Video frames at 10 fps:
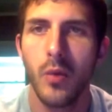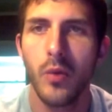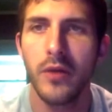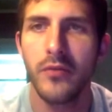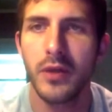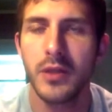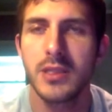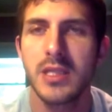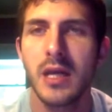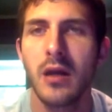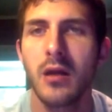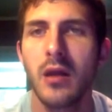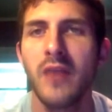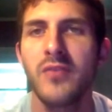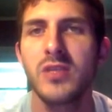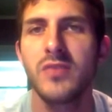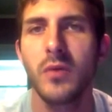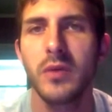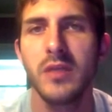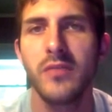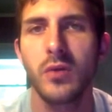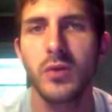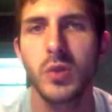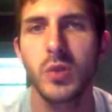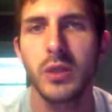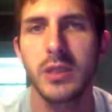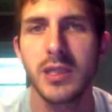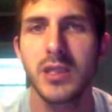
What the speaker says: Winifred, "Sarah, life is filled with difficult choices."